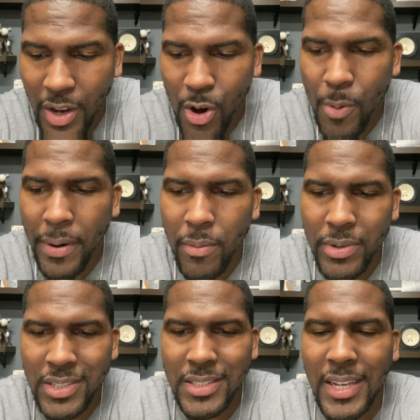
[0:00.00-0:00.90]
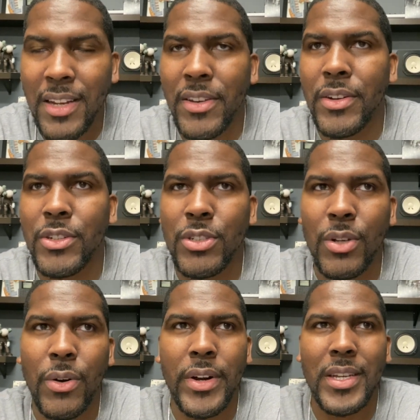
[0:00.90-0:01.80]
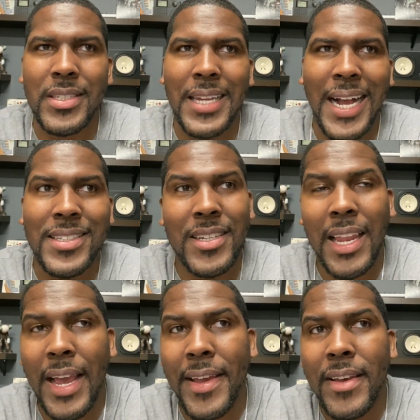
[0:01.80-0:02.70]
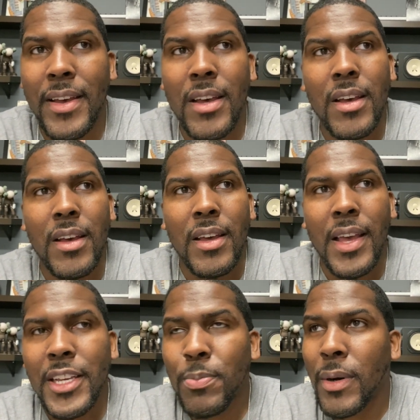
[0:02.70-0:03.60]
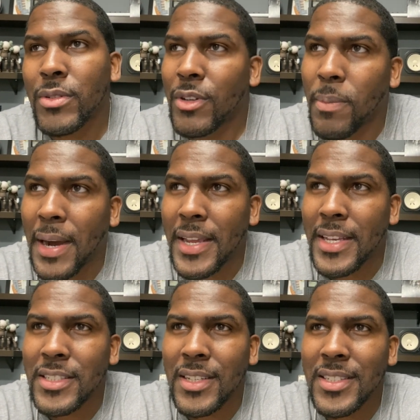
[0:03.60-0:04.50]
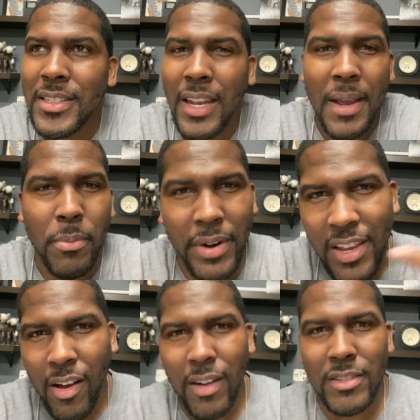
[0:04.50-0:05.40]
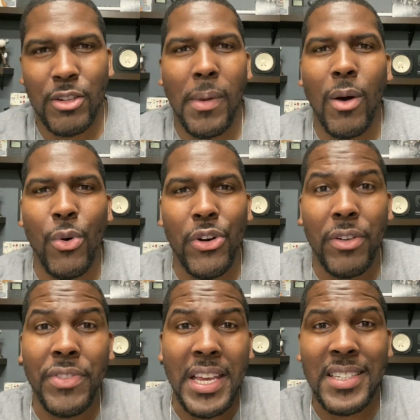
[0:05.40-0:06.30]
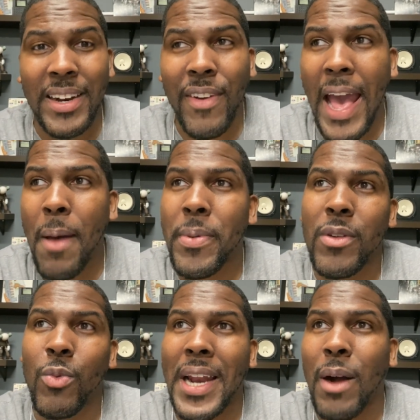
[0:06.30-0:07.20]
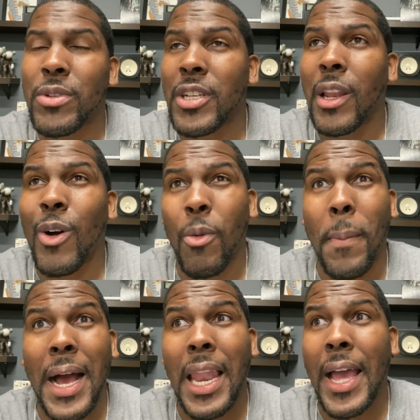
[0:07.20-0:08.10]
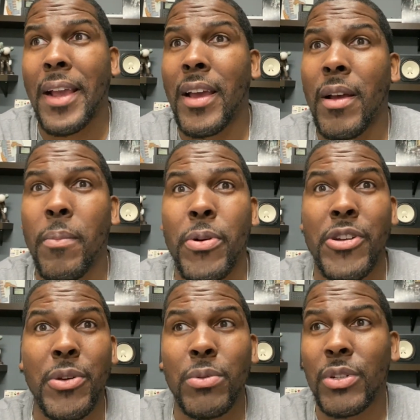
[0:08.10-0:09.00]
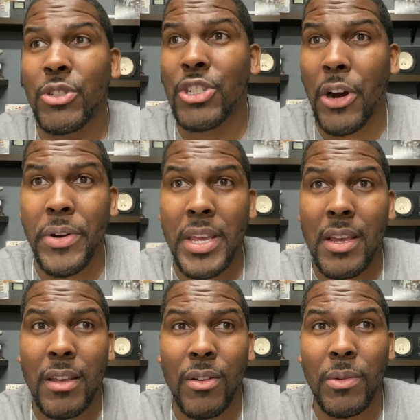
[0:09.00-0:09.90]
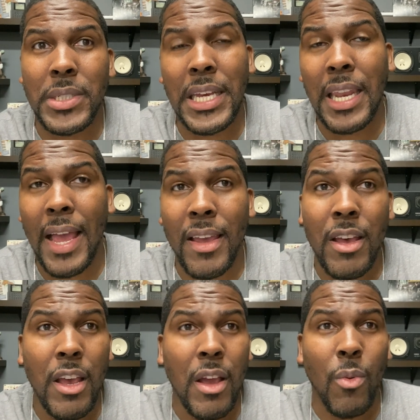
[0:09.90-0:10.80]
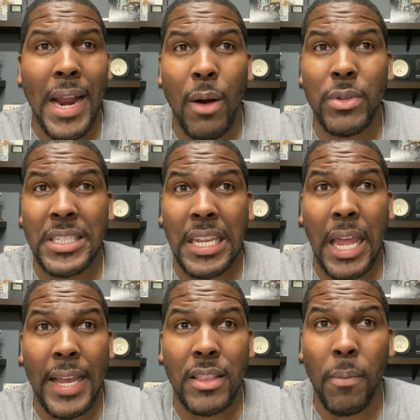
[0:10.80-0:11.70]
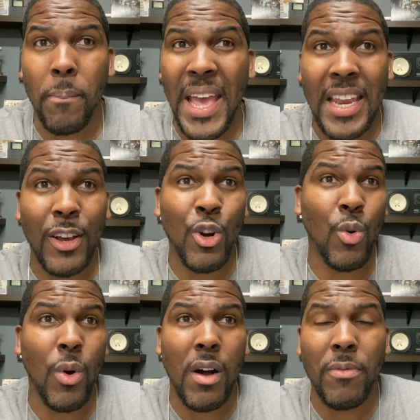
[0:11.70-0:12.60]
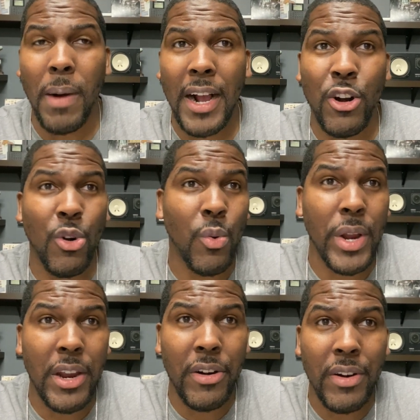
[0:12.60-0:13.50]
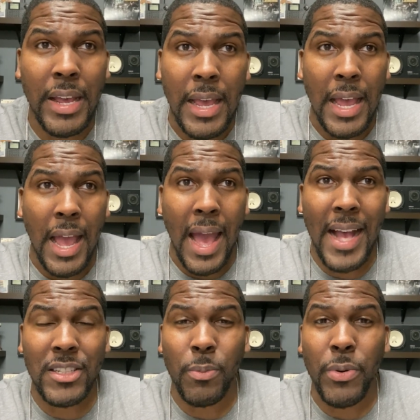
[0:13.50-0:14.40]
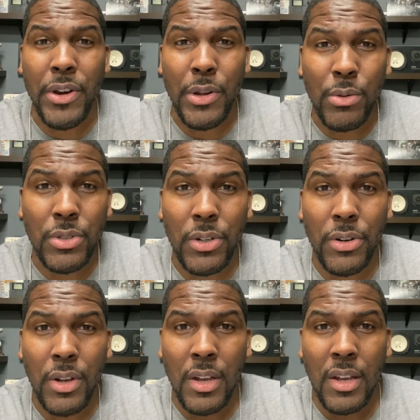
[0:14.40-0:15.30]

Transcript: whole purpose of telling you this story is not to like expose nobody. It's to like bring y'all into my world of things that have happened when I was along my like producer journey. You know what I'm saying? Like when I was in like the pinnacle of my career as a producer,